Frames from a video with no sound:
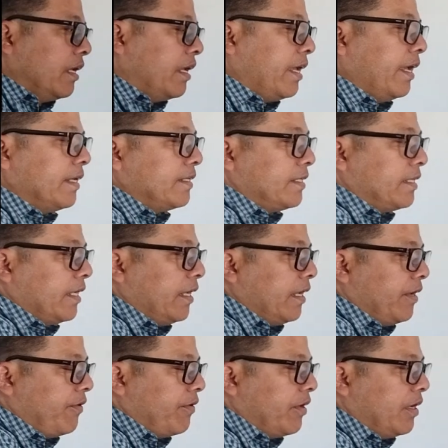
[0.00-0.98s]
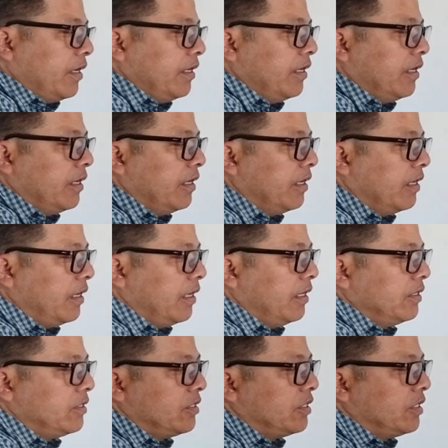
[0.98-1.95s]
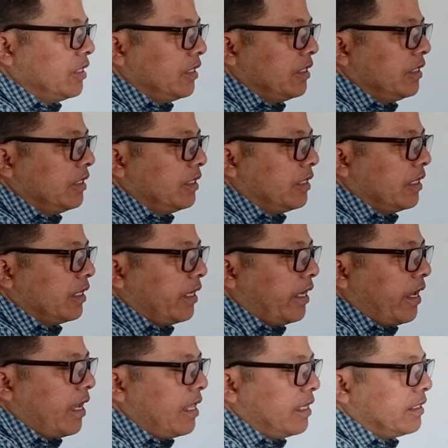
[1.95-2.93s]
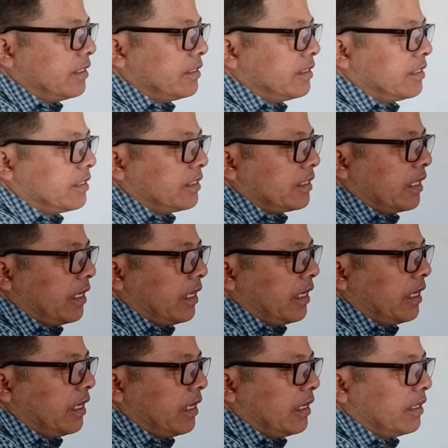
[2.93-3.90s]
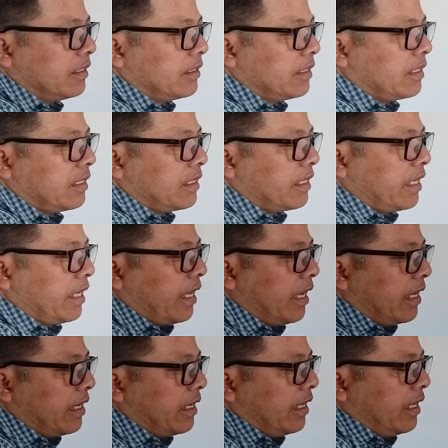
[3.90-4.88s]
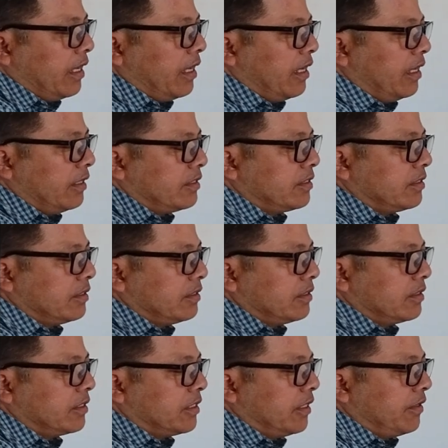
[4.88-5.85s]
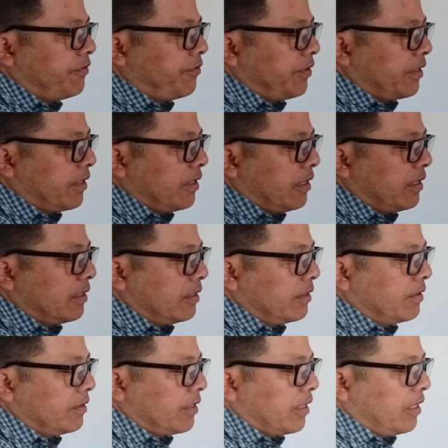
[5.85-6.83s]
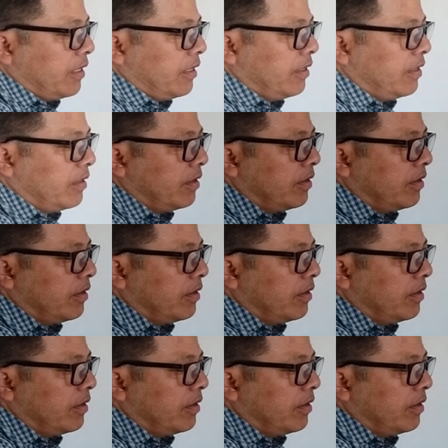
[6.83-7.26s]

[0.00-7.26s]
cat day, right? HTEK, cat day. Cat is difficult, okay?